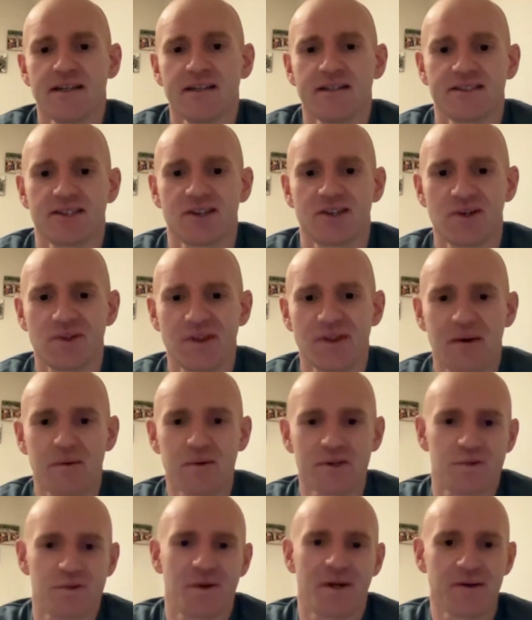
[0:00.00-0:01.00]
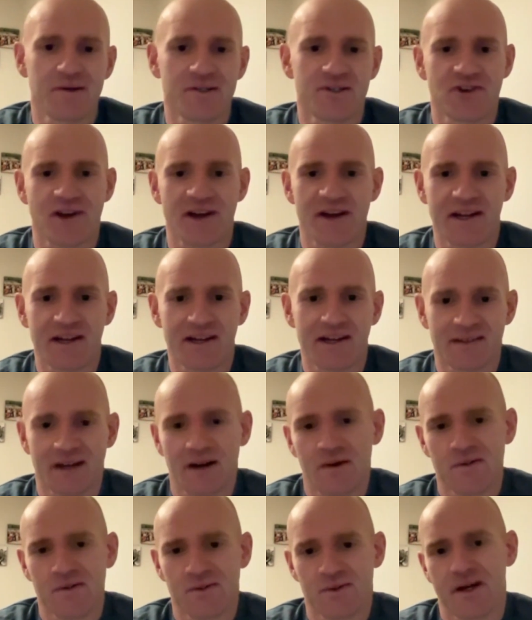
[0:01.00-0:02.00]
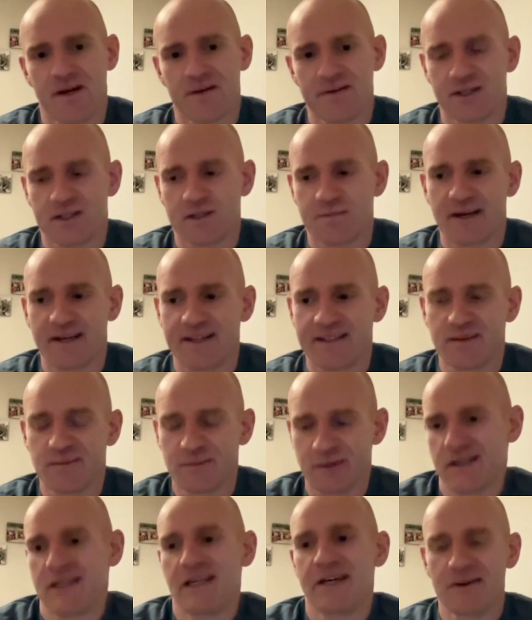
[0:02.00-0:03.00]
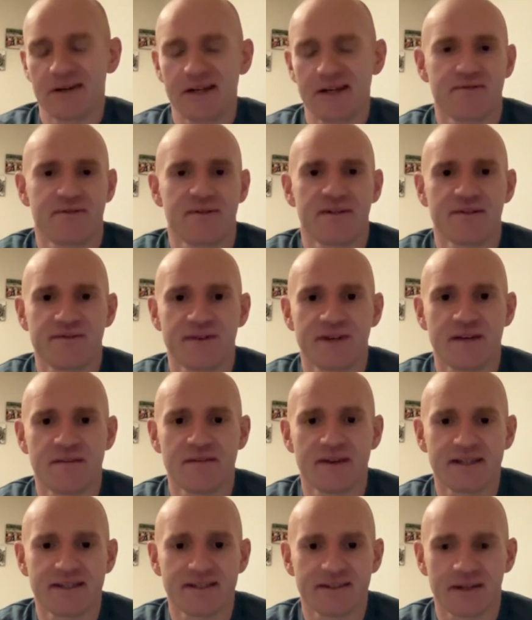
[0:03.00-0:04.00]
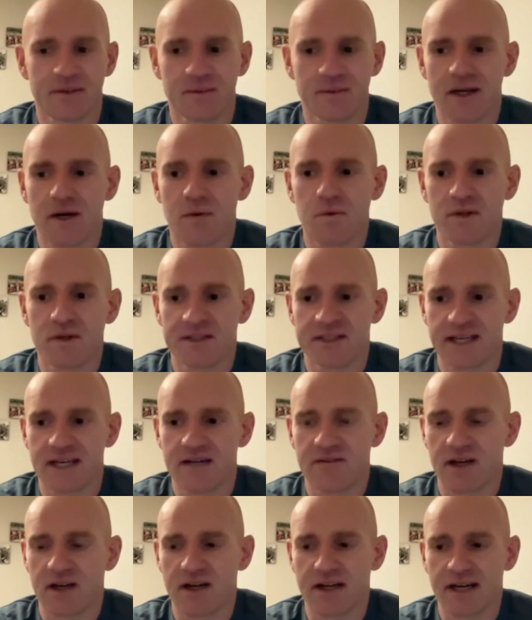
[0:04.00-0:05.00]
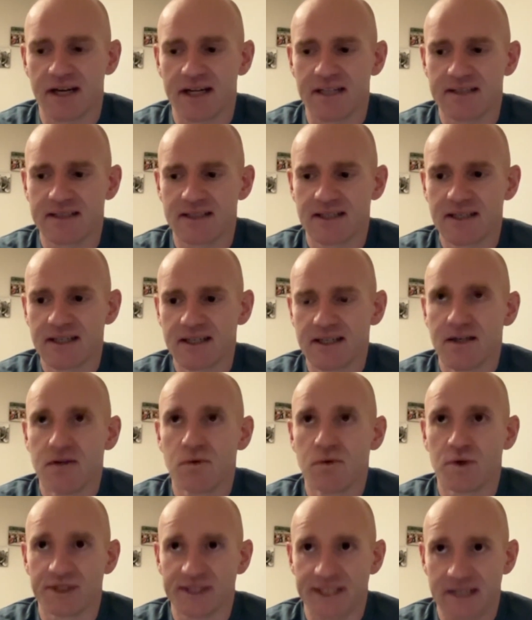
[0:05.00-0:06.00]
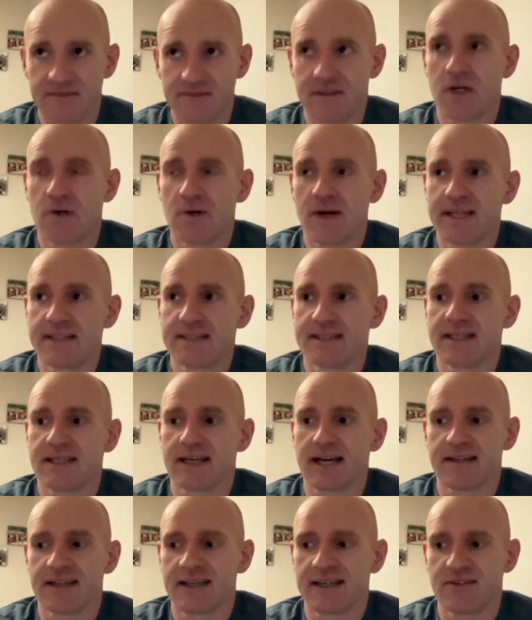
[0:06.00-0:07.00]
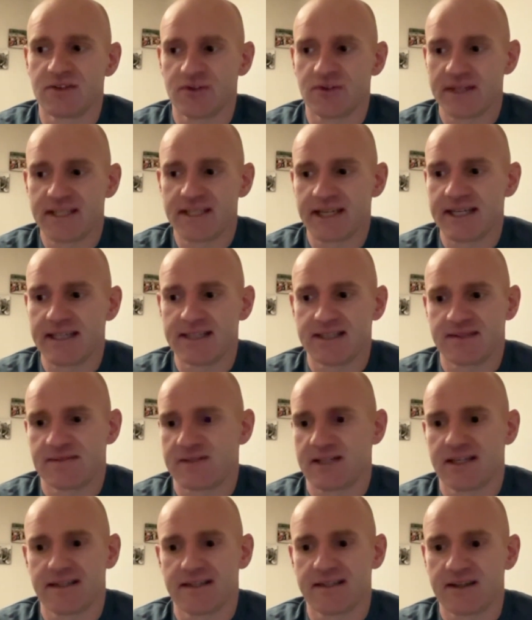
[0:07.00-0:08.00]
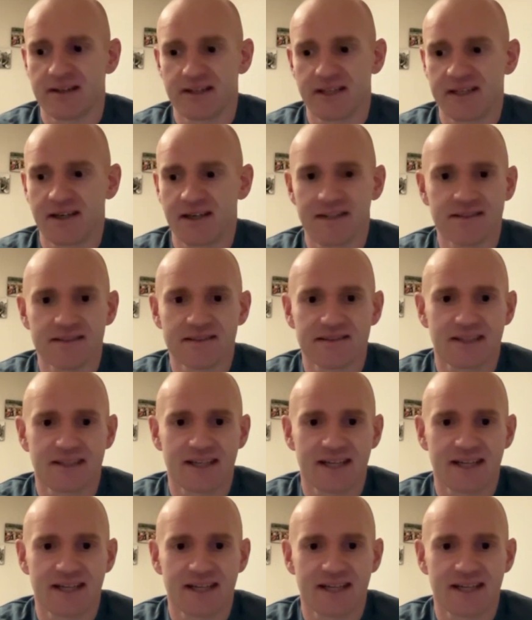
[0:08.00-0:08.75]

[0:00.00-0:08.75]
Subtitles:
So that was what I was training, and that was what I was expecting. But literally for the Finn event, I think we got 1 day of light airs, 1 day of no racing, and then 3 days of like 30 knots.